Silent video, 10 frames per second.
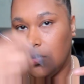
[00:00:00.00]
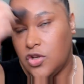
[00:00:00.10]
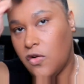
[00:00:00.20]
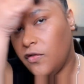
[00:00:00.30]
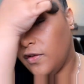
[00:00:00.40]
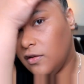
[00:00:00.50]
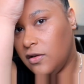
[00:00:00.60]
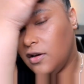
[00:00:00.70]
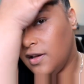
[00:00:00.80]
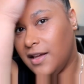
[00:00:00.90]
don't feel
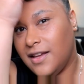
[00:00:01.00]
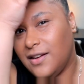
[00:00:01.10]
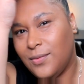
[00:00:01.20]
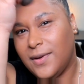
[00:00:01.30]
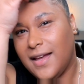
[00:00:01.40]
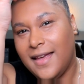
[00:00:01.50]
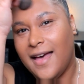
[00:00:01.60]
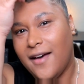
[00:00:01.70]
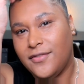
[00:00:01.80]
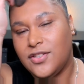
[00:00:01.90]
good when I
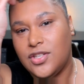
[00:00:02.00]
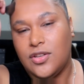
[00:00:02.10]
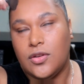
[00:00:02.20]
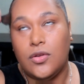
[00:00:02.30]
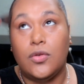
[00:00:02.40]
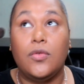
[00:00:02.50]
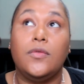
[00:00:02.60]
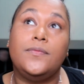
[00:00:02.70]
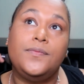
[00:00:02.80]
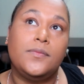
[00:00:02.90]
have to